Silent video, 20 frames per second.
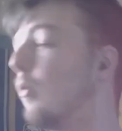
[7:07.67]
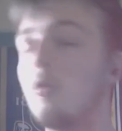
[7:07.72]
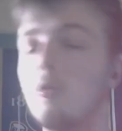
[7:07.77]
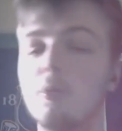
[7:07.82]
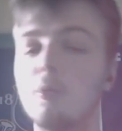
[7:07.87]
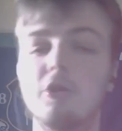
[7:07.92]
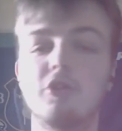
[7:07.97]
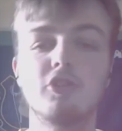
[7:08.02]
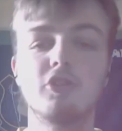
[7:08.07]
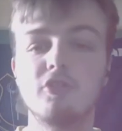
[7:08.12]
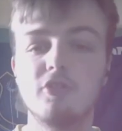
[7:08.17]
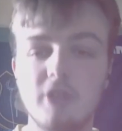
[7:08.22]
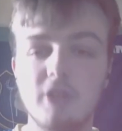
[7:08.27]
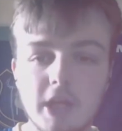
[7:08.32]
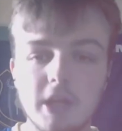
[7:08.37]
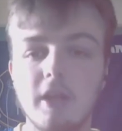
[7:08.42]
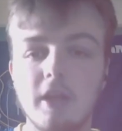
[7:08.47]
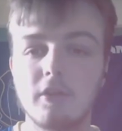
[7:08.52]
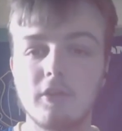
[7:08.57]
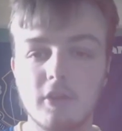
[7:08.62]
we just
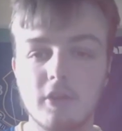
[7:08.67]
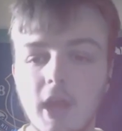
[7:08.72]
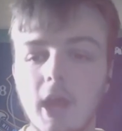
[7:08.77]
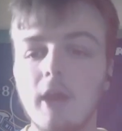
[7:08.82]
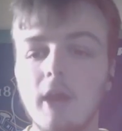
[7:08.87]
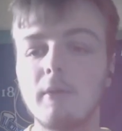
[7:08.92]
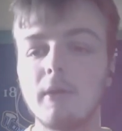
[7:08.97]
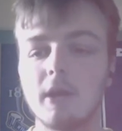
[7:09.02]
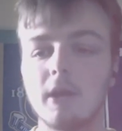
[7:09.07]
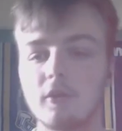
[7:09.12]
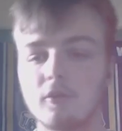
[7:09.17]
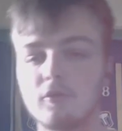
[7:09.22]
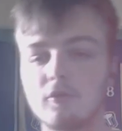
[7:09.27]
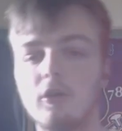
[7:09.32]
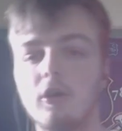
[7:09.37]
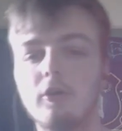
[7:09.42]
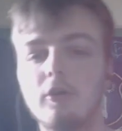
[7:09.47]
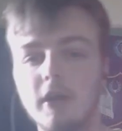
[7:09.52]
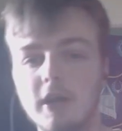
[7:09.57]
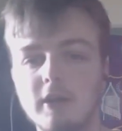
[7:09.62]
need it to carry us
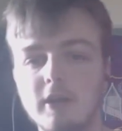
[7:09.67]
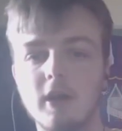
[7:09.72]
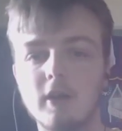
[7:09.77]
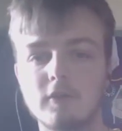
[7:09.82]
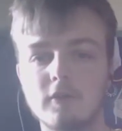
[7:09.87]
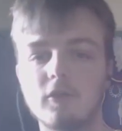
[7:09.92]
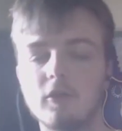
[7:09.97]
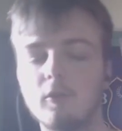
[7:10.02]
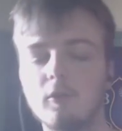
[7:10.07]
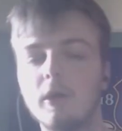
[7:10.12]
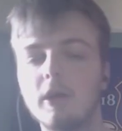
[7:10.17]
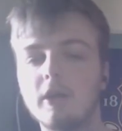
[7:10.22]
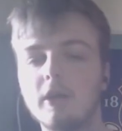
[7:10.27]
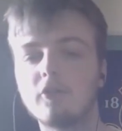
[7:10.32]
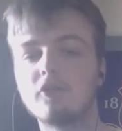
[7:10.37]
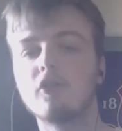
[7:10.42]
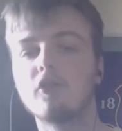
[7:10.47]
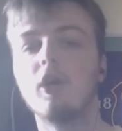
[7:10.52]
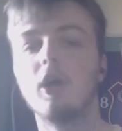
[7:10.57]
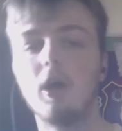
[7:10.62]
through these last few
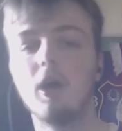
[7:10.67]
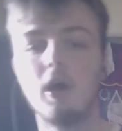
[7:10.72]
weeks.